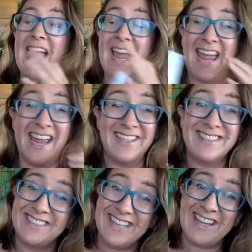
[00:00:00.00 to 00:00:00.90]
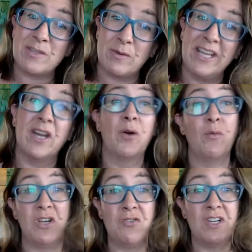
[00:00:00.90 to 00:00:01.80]
And next week,
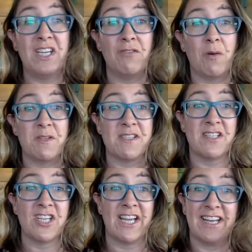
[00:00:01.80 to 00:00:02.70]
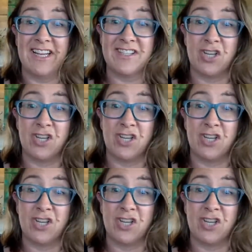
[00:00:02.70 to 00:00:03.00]
we're drinking Robinson Chardonnay.